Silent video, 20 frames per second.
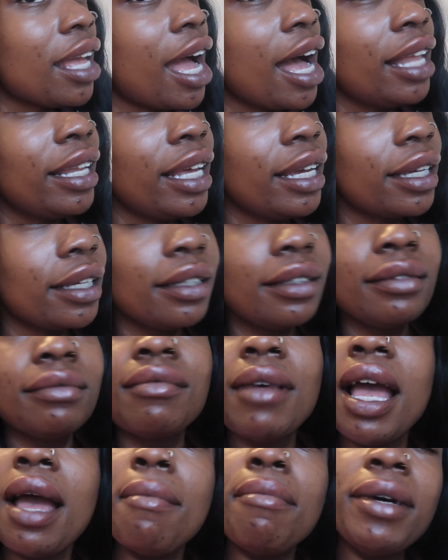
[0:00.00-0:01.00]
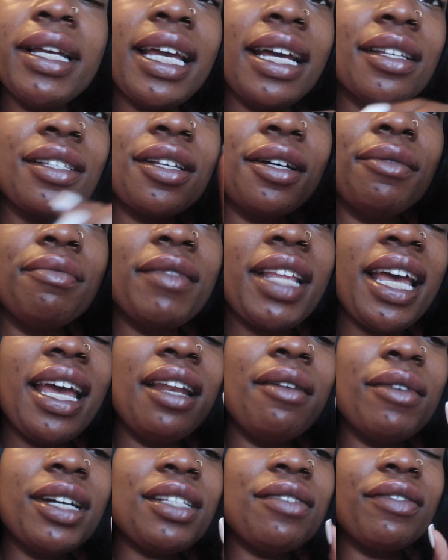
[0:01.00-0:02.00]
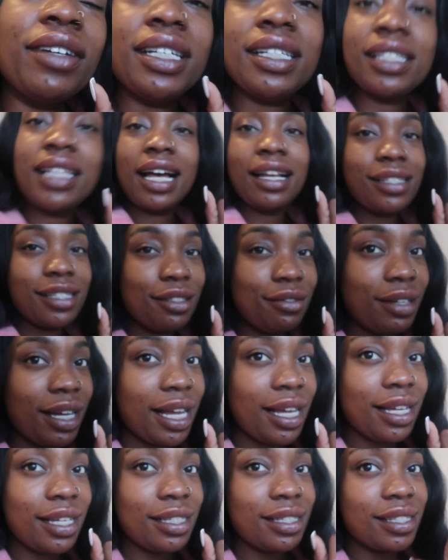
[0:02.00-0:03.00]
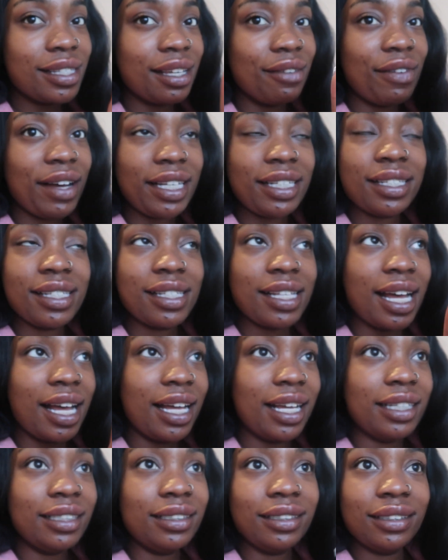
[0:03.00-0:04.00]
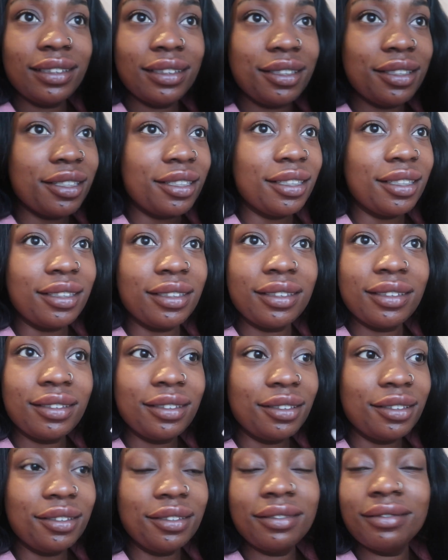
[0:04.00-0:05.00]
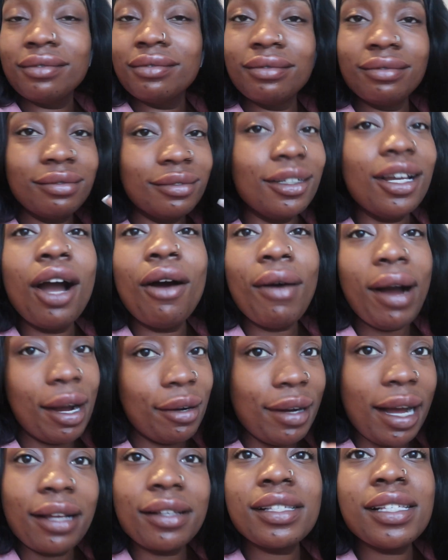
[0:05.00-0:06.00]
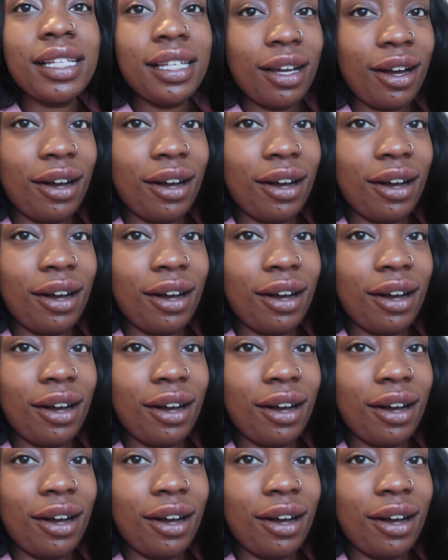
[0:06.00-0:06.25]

I like it. But yeah, so anyways, friends, I'll see you guys if I decide to go out. I'll see